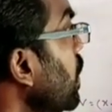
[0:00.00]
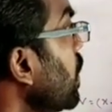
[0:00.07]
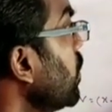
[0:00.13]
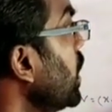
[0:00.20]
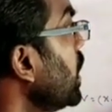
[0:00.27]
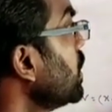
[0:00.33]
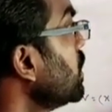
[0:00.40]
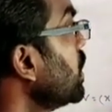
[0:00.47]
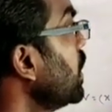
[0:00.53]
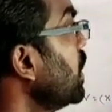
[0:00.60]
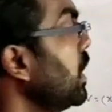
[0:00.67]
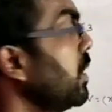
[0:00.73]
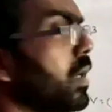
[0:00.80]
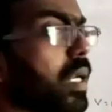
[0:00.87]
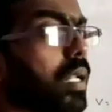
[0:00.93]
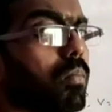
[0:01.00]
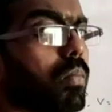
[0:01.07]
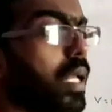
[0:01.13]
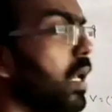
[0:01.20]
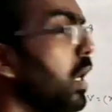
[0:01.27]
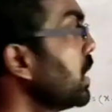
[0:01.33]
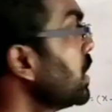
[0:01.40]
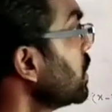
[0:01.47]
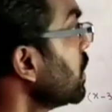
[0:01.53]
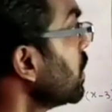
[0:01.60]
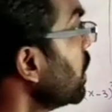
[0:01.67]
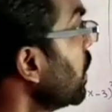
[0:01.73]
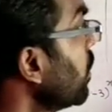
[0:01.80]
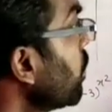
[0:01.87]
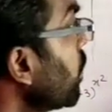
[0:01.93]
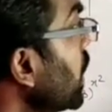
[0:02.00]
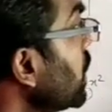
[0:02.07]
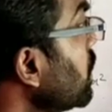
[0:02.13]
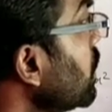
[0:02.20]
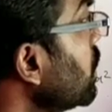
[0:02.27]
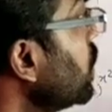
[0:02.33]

square minus 3 divided by x, then plus